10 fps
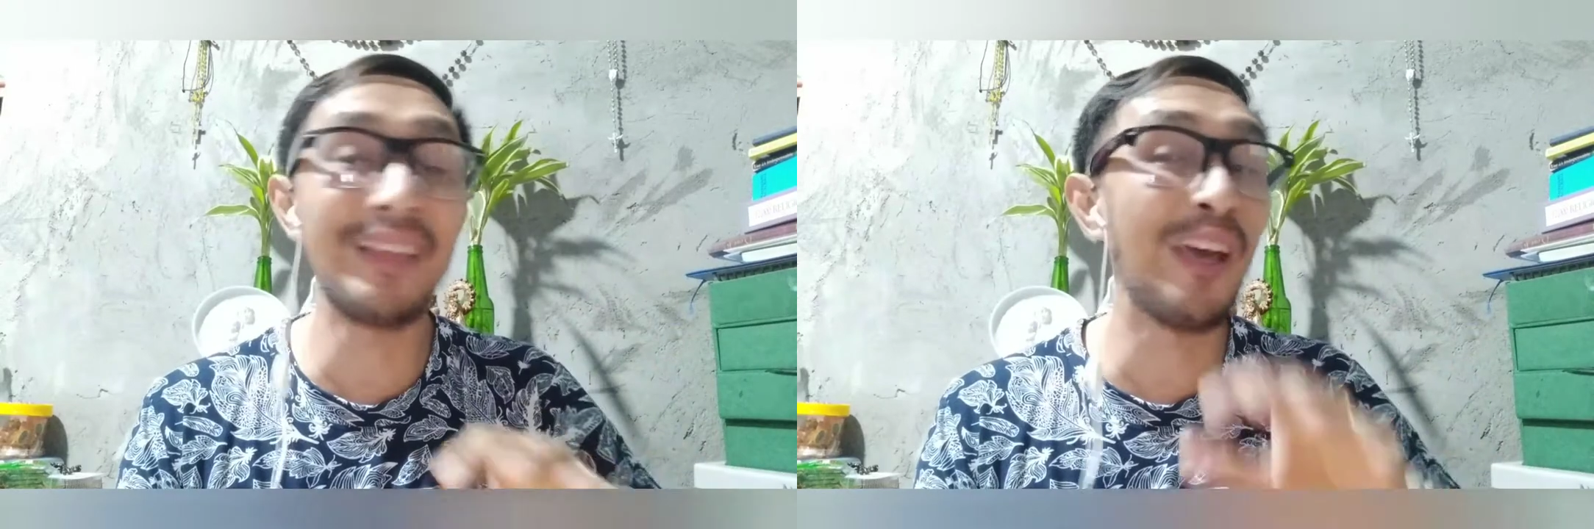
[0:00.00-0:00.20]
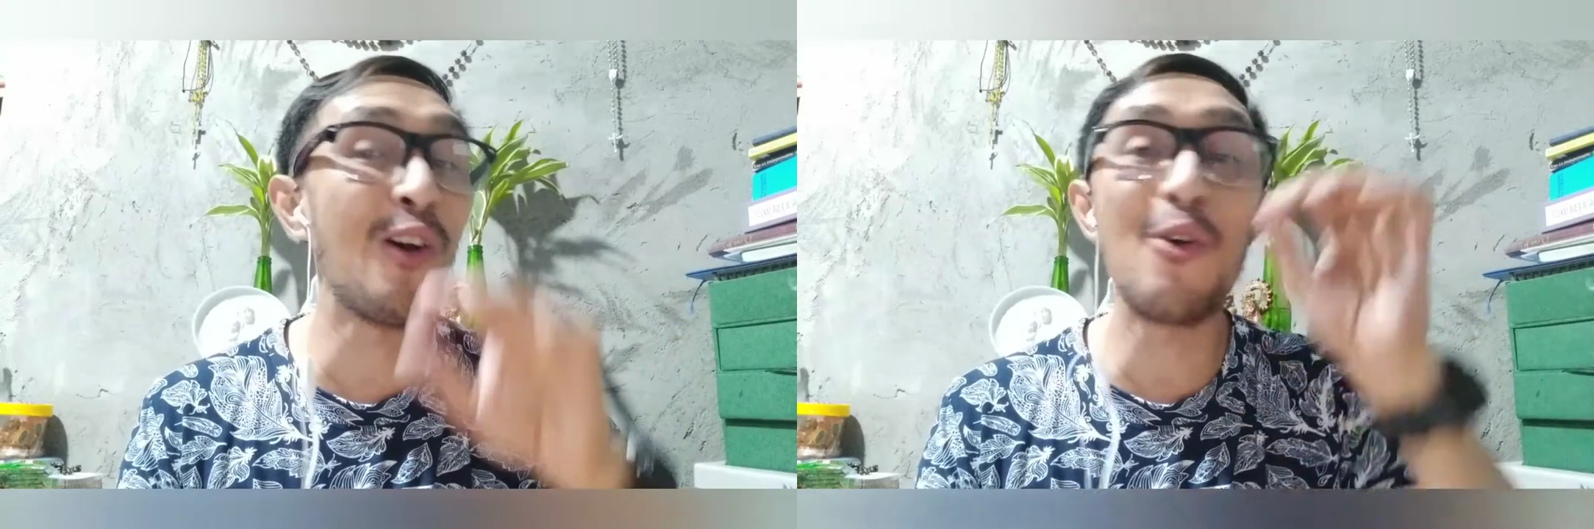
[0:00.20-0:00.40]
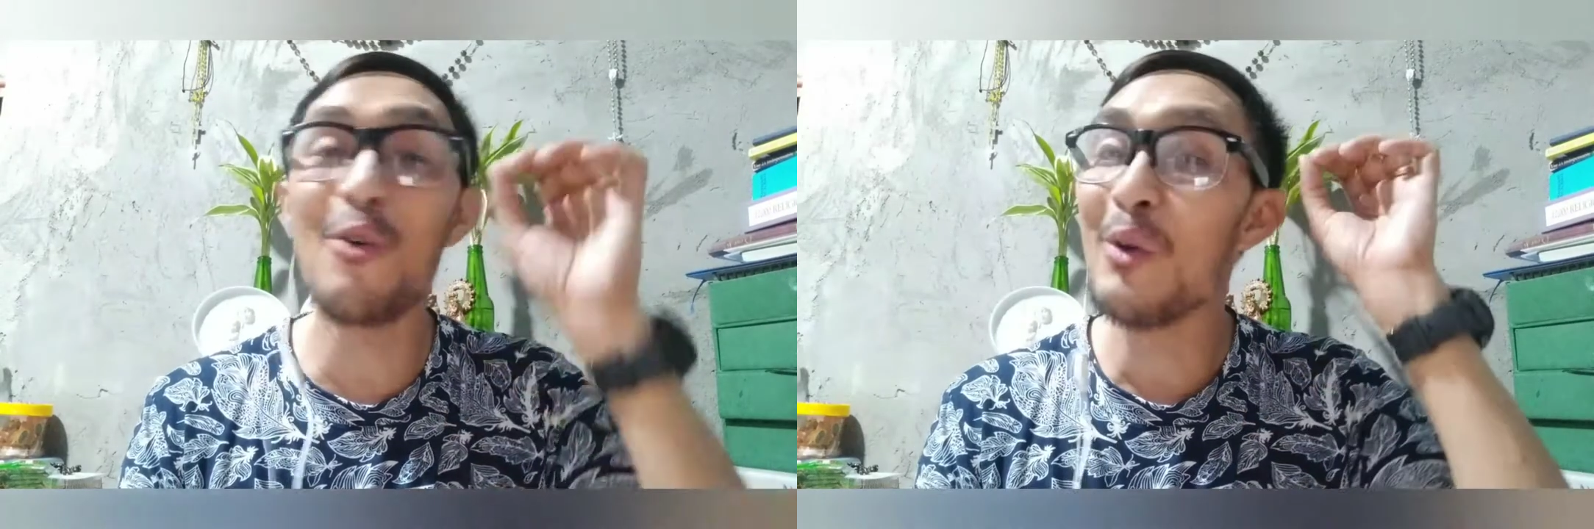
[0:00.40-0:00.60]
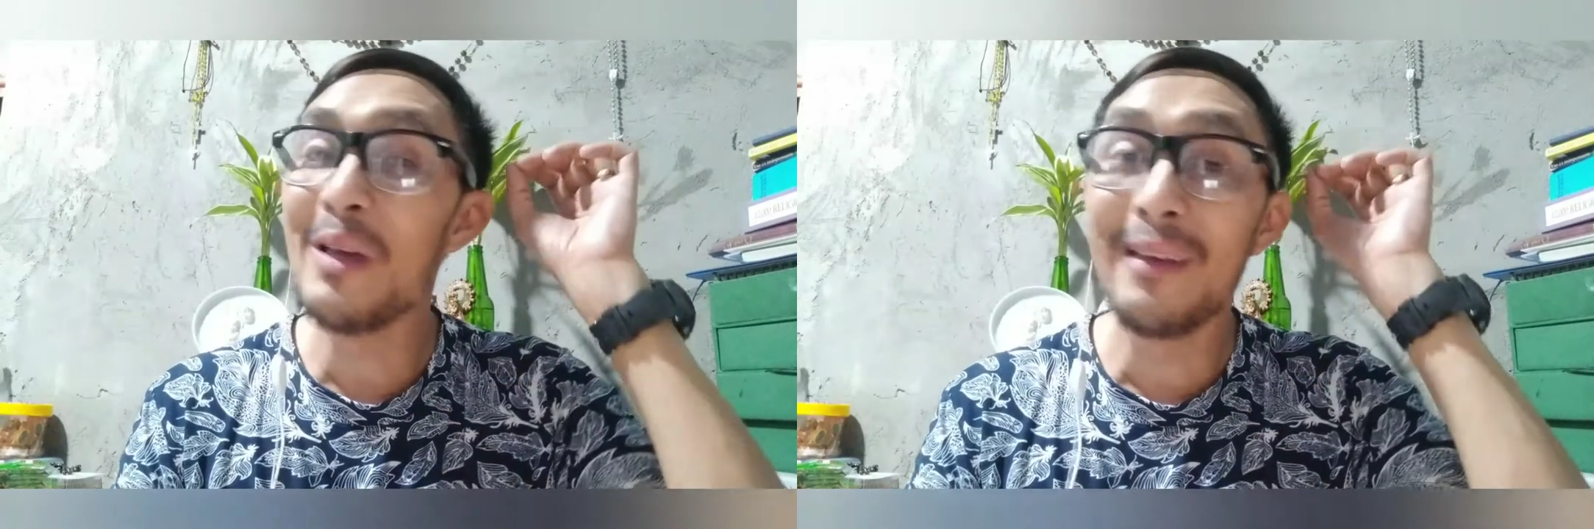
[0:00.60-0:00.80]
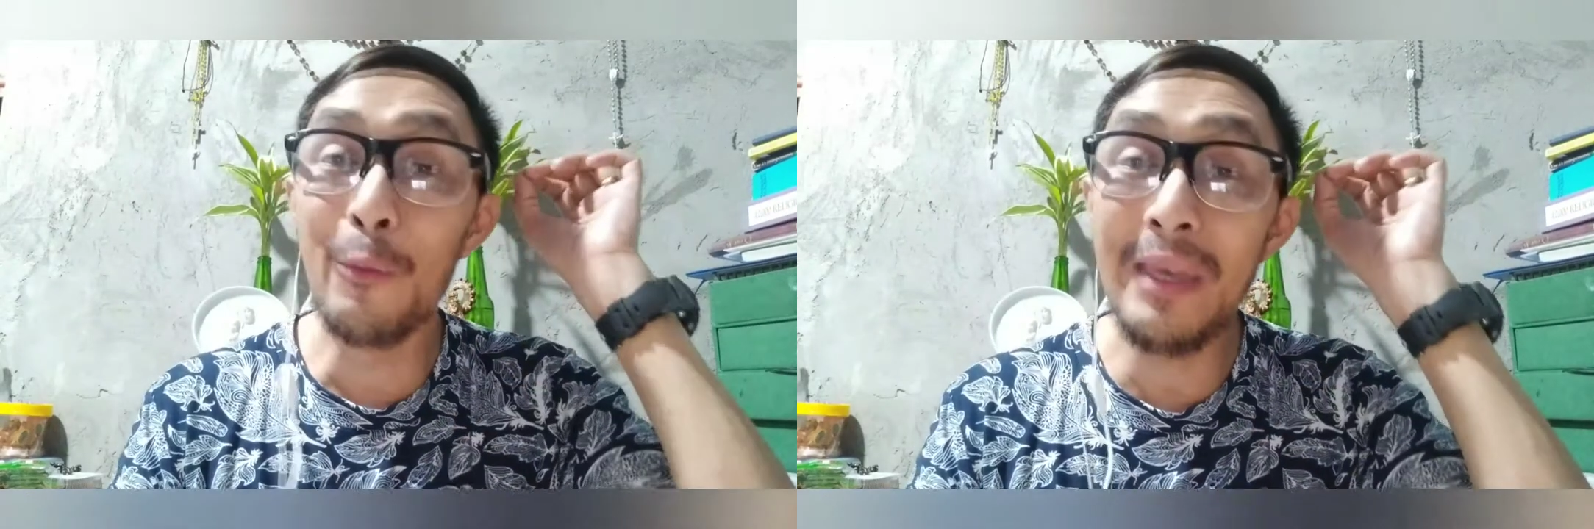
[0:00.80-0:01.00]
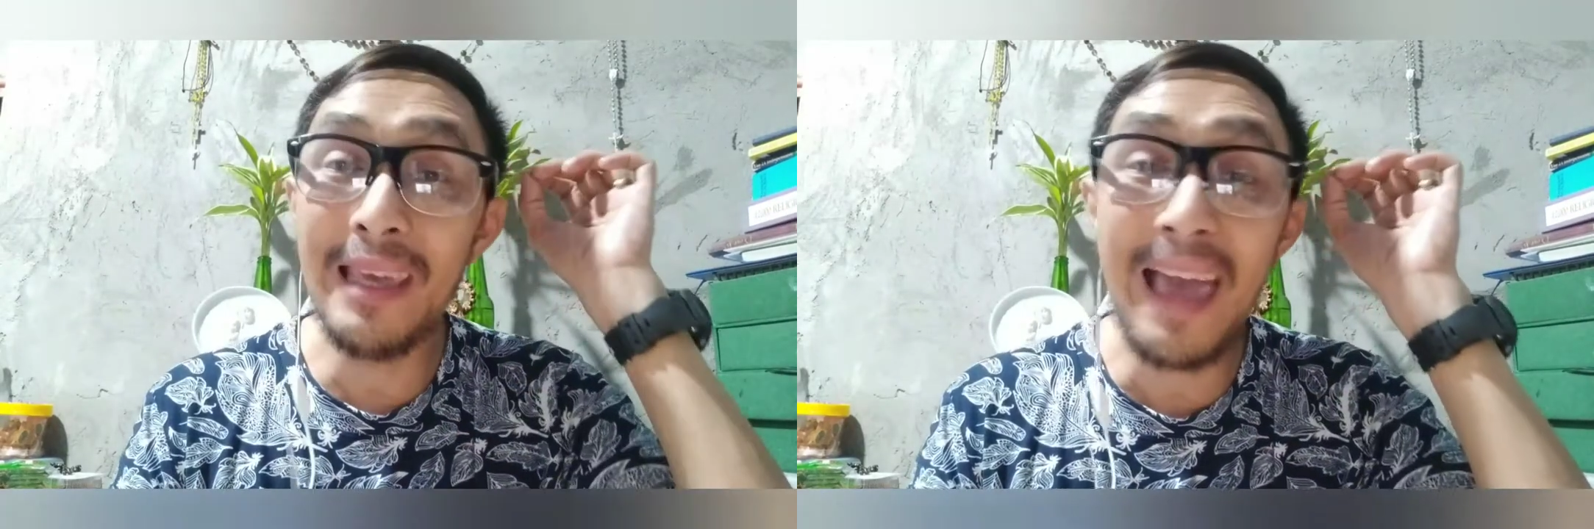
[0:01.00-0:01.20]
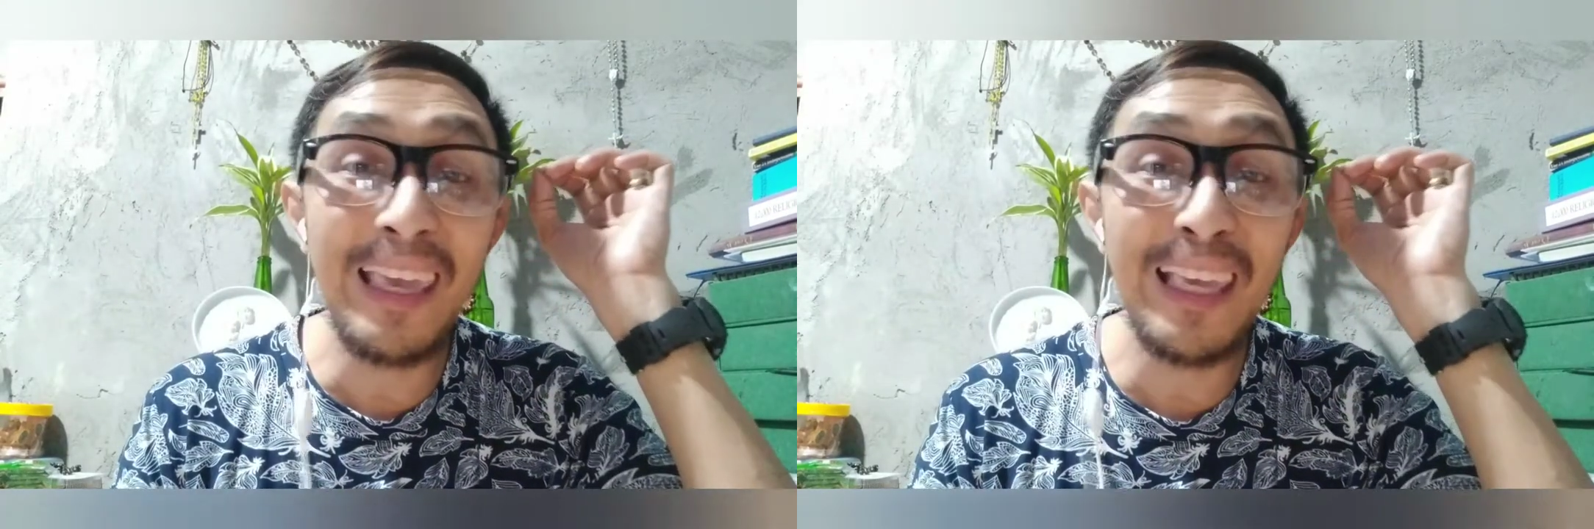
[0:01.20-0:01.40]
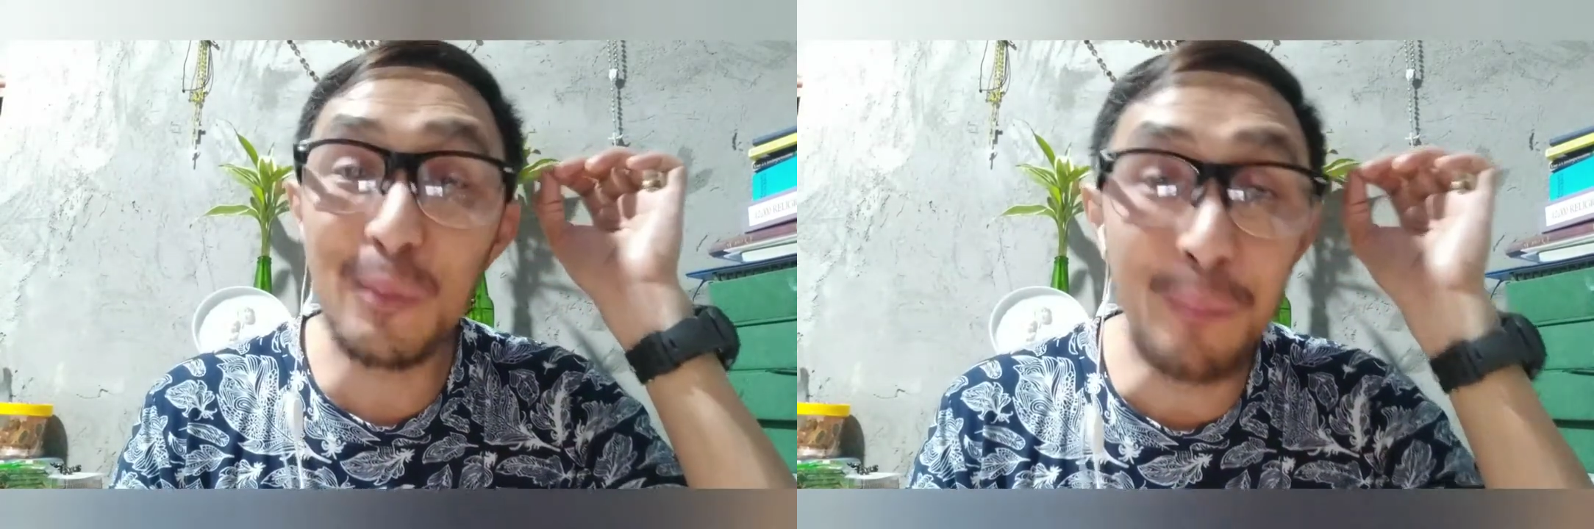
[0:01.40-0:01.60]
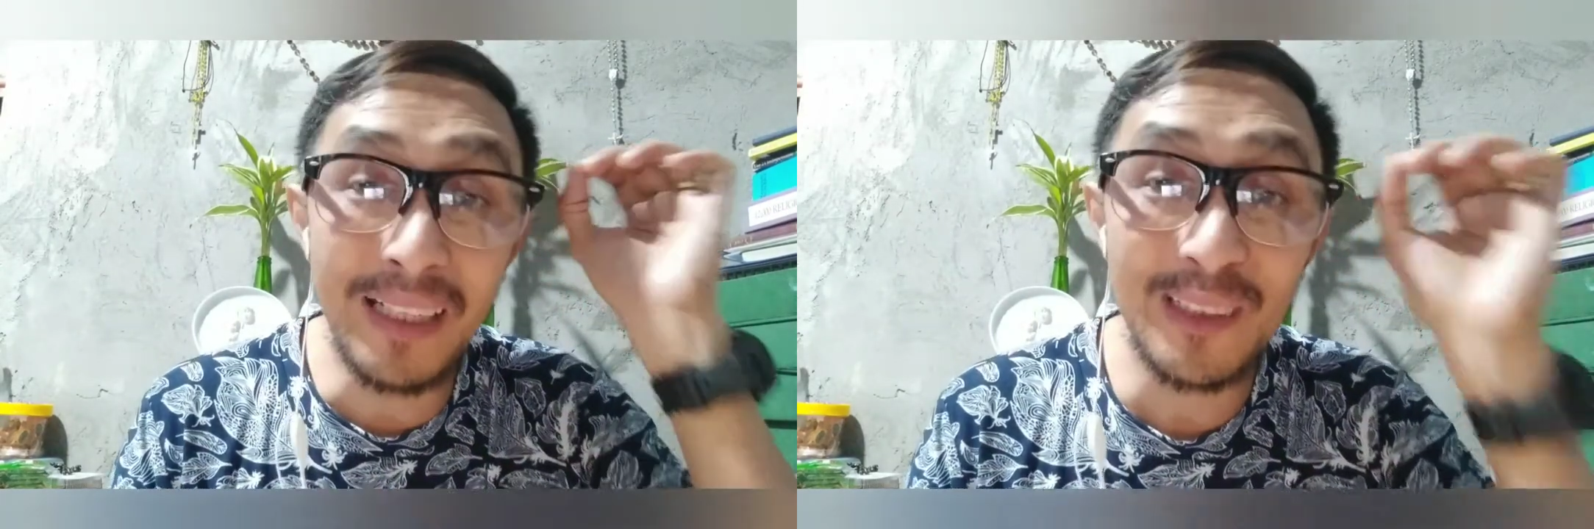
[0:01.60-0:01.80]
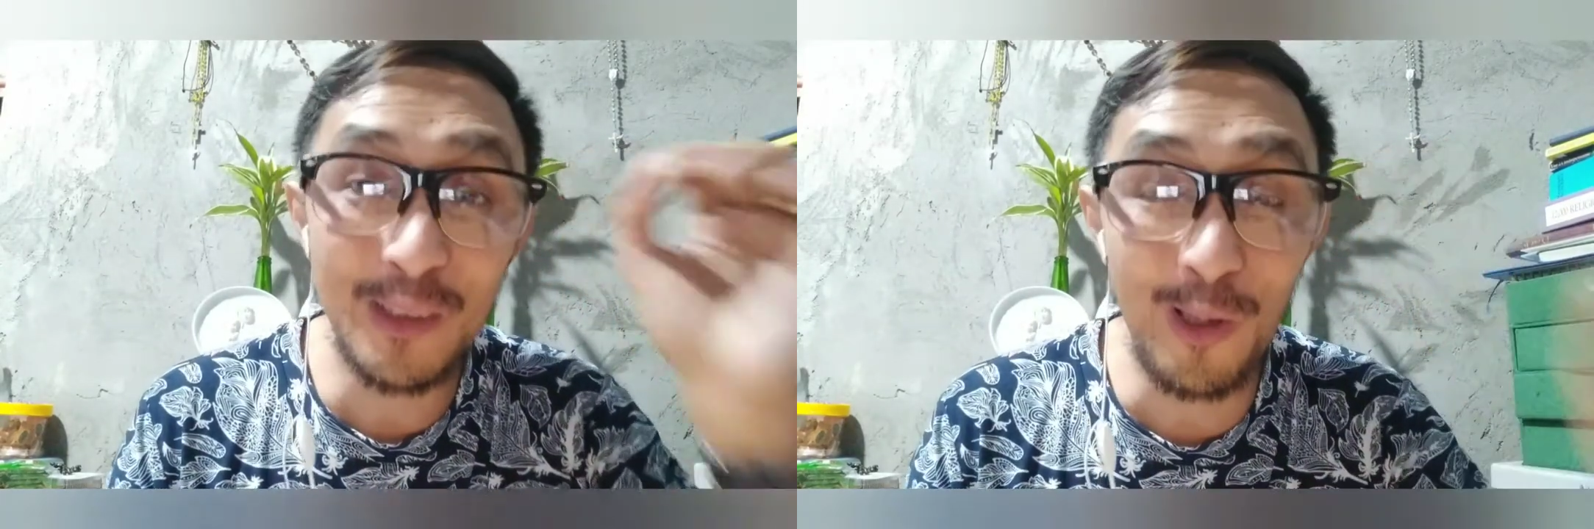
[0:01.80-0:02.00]
Ako, I
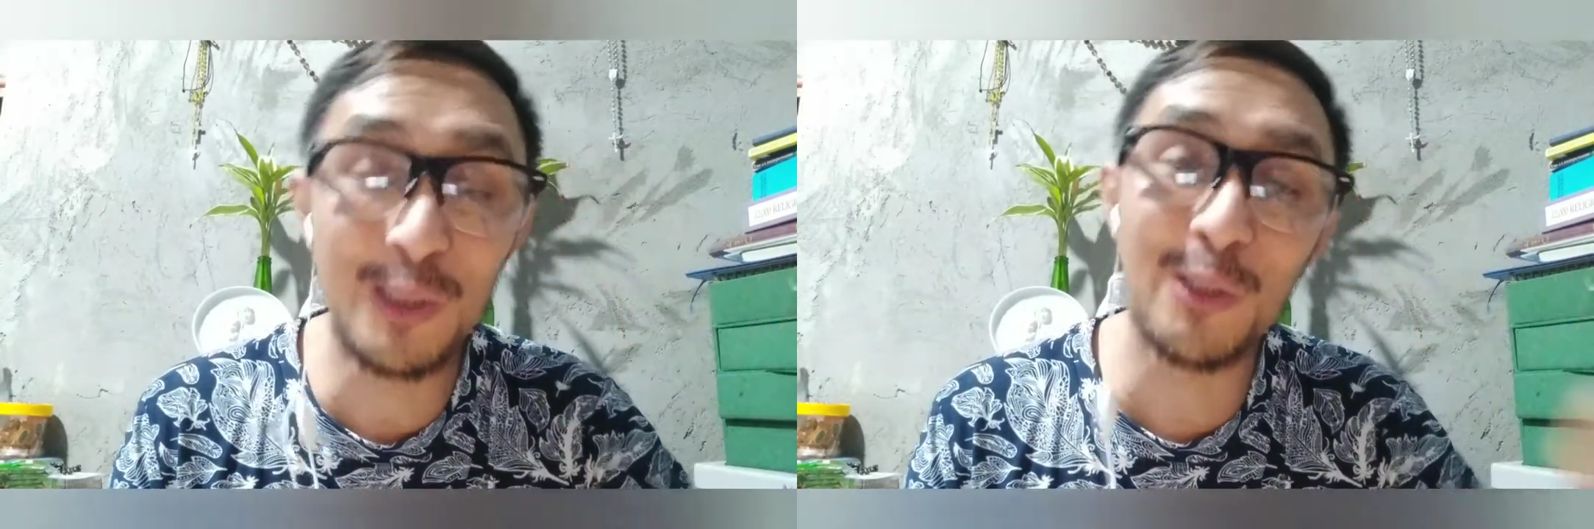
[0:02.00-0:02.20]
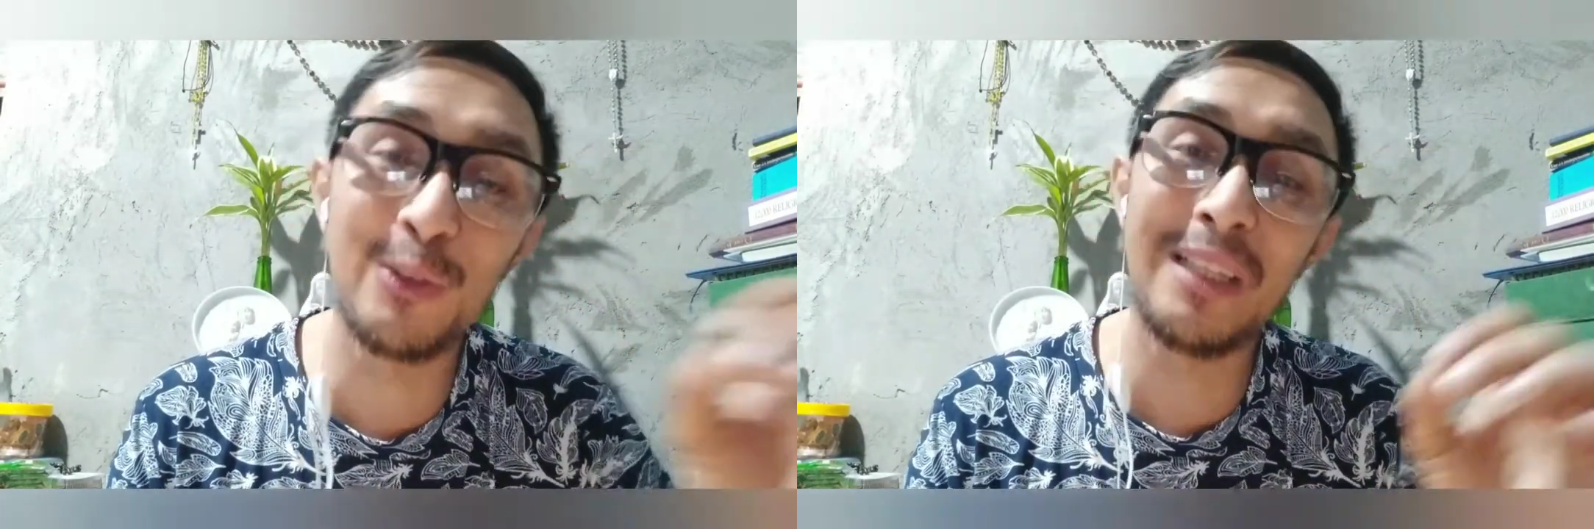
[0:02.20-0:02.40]
experience also